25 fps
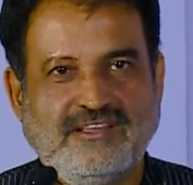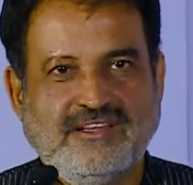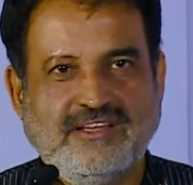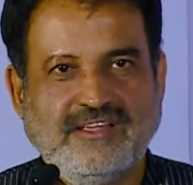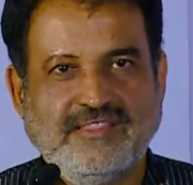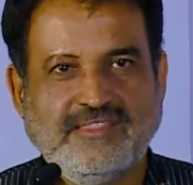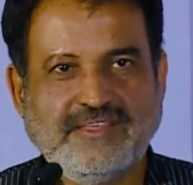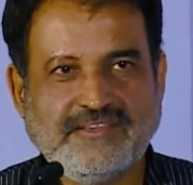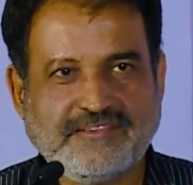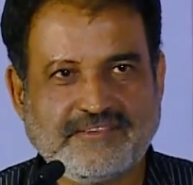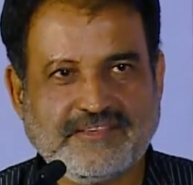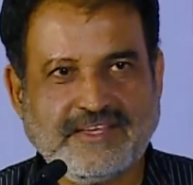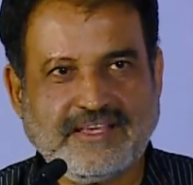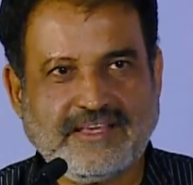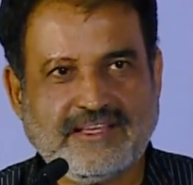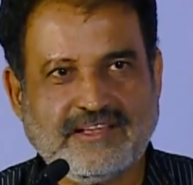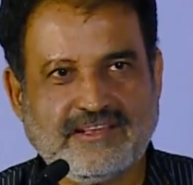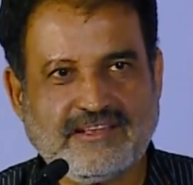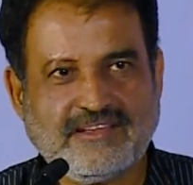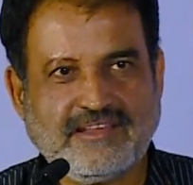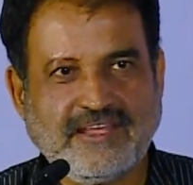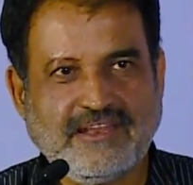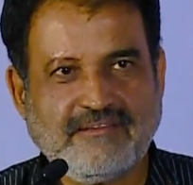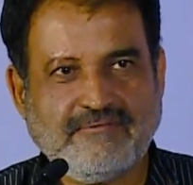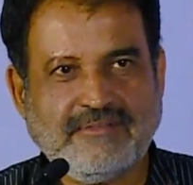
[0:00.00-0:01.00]
This single
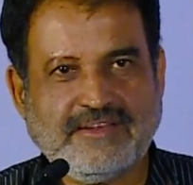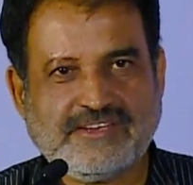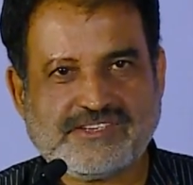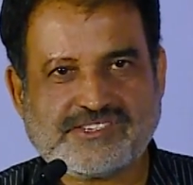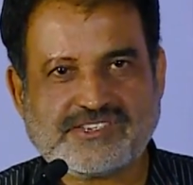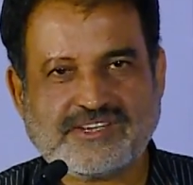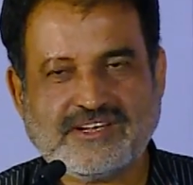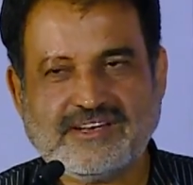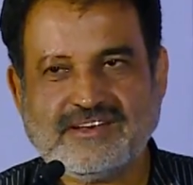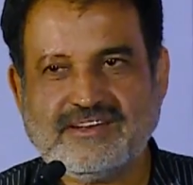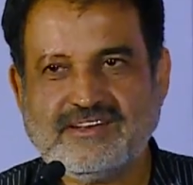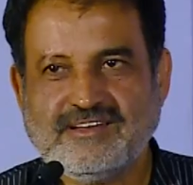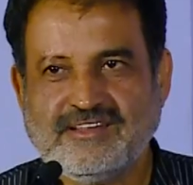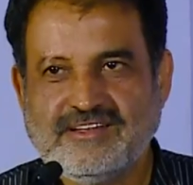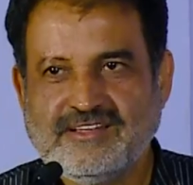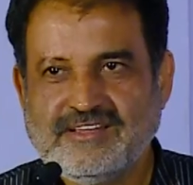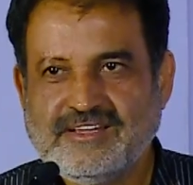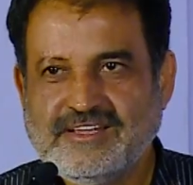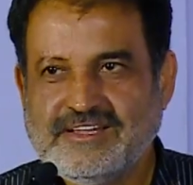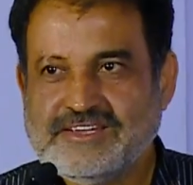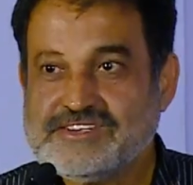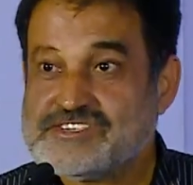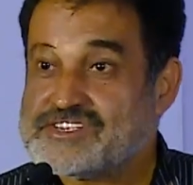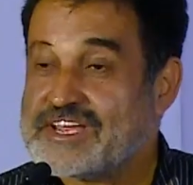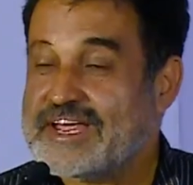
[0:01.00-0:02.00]
invention
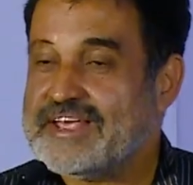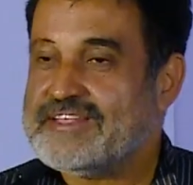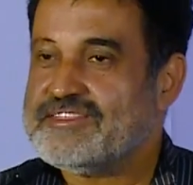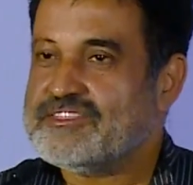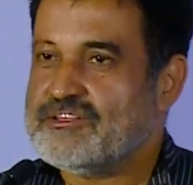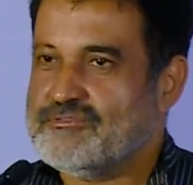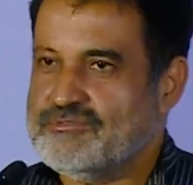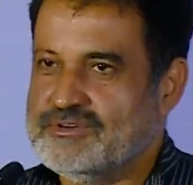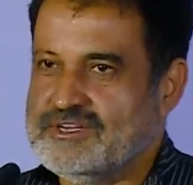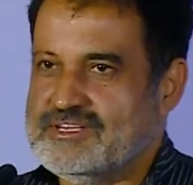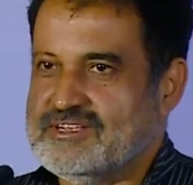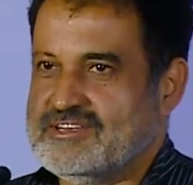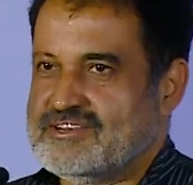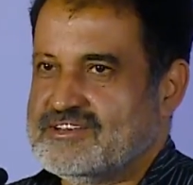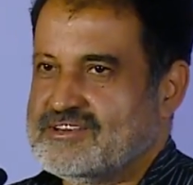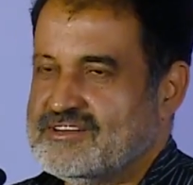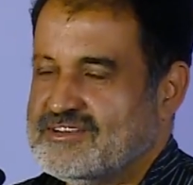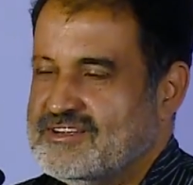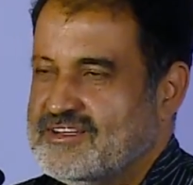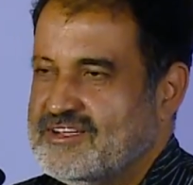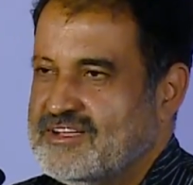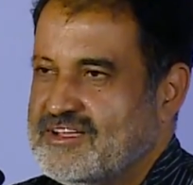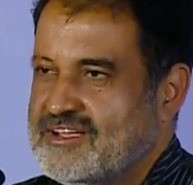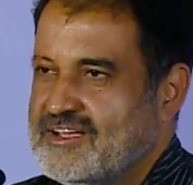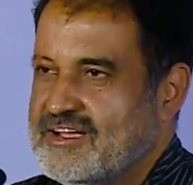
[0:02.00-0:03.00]
changed the world.
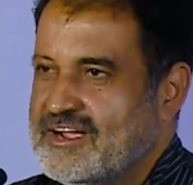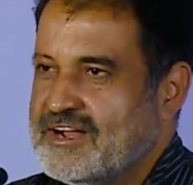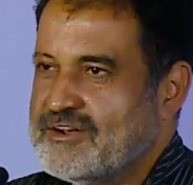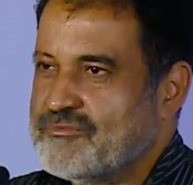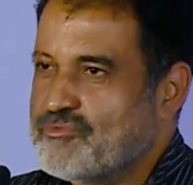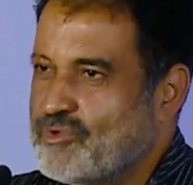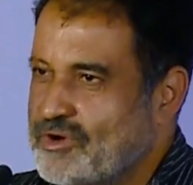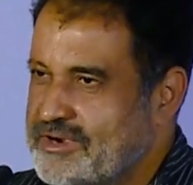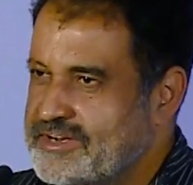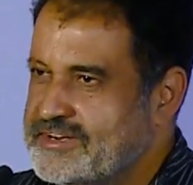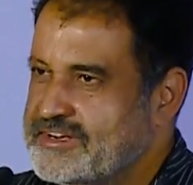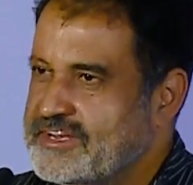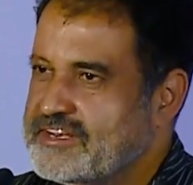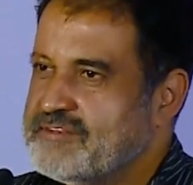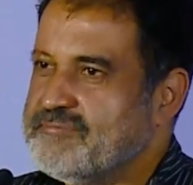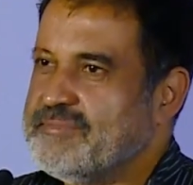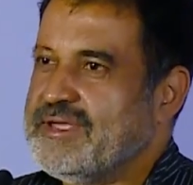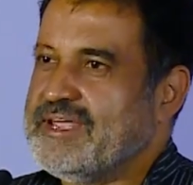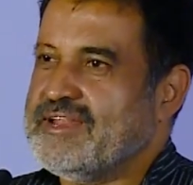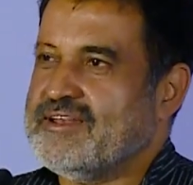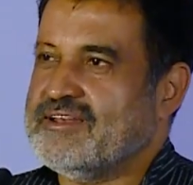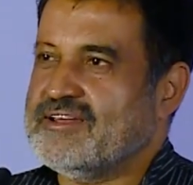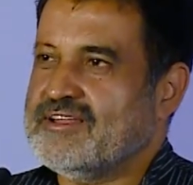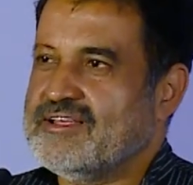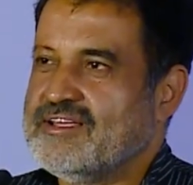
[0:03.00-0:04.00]
And what did it
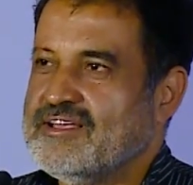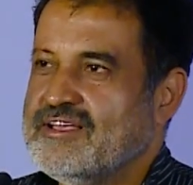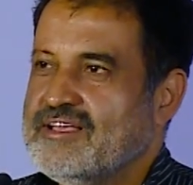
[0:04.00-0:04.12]
mean?